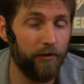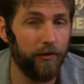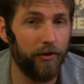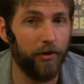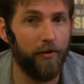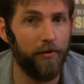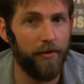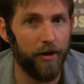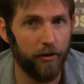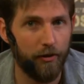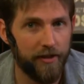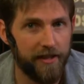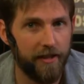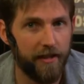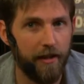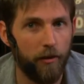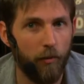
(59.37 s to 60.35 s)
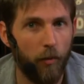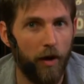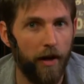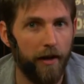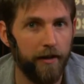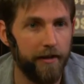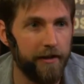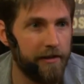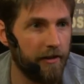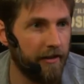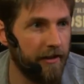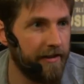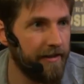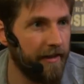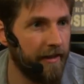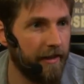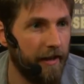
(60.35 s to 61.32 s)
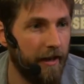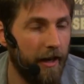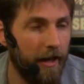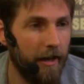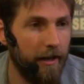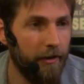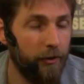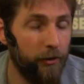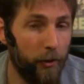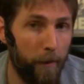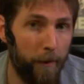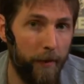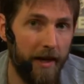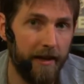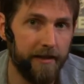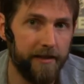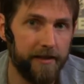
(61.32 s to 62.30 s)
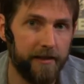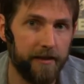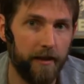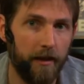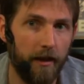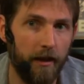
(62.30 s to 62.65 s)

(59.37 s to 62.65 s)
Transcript: For the theoretical one, it's going to take the best